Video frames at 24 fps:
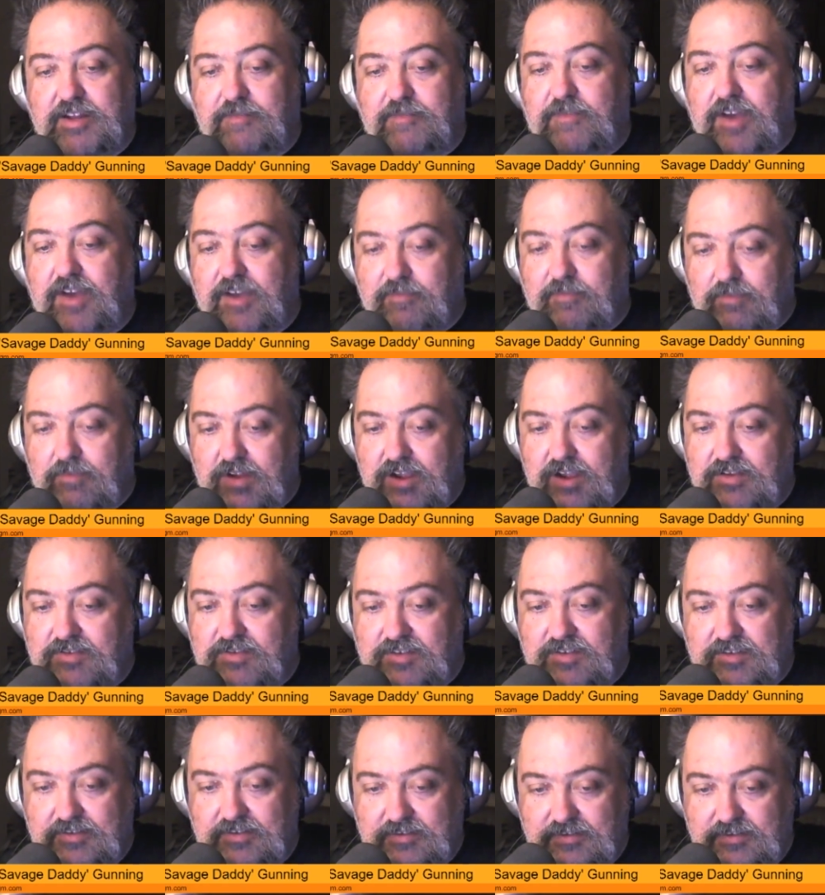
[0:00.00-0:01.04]
to 5
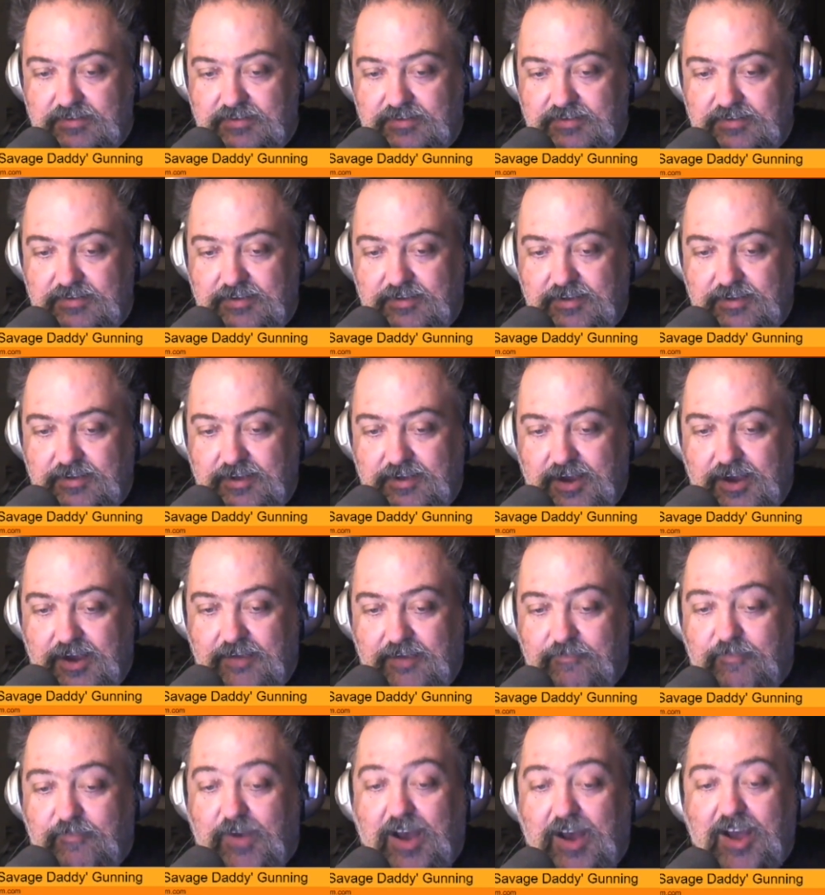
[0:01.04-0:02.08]
rounds.
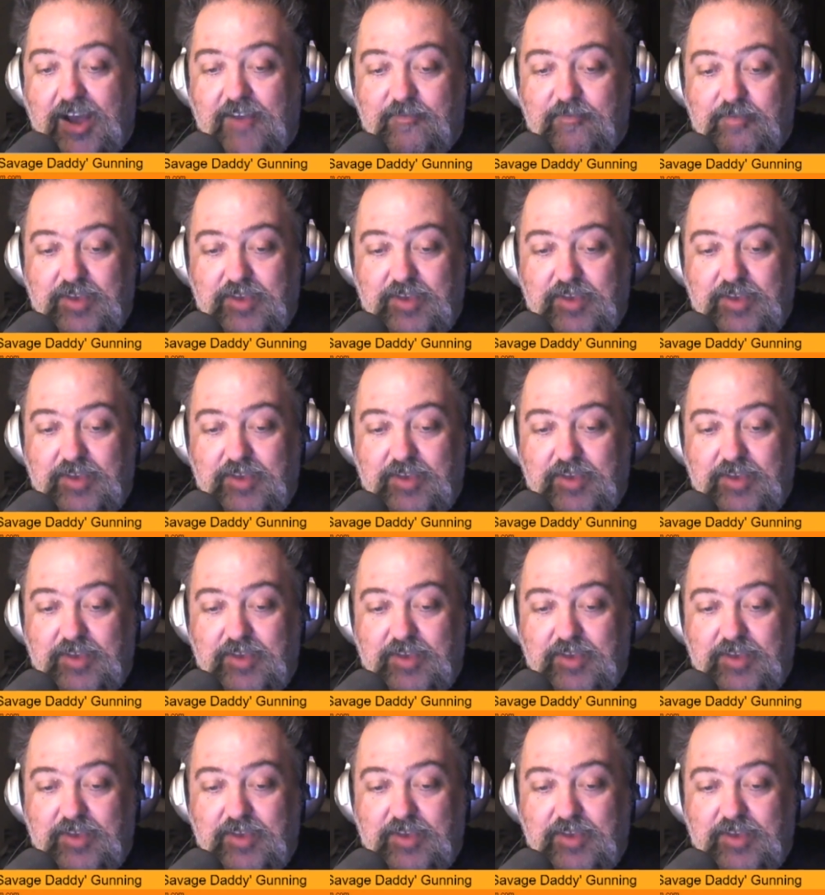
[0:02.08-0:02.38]
5